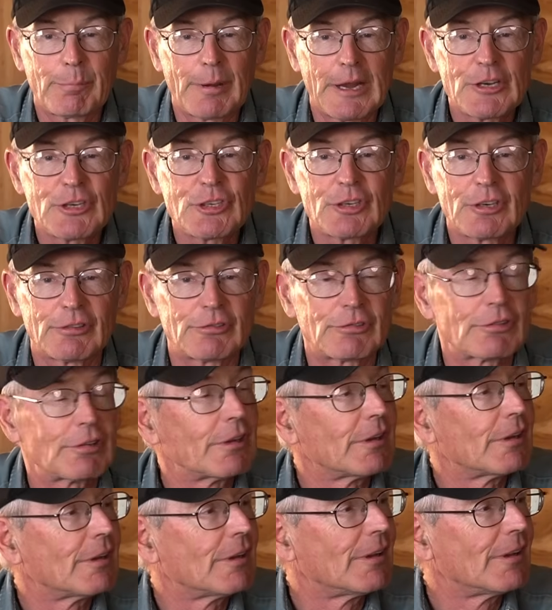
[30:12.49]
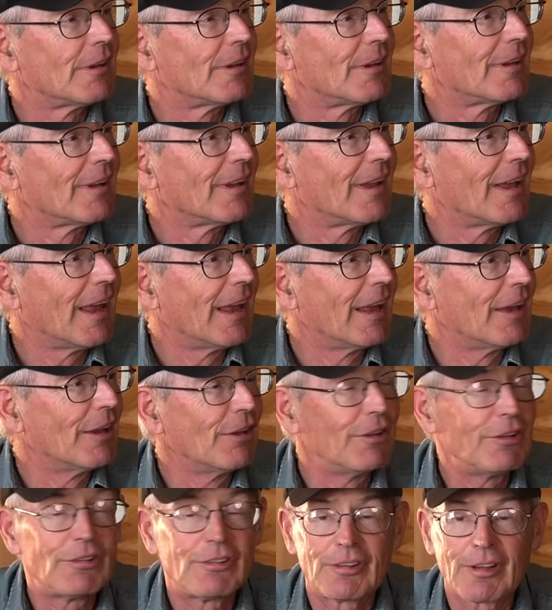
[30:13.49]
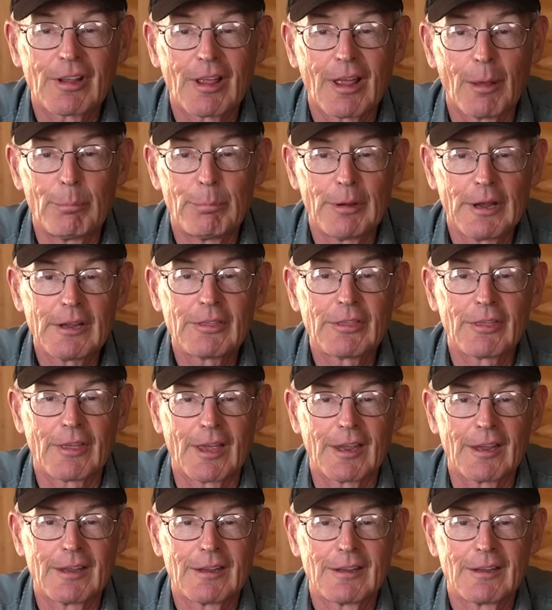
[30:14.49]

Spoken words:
patience is a big thing.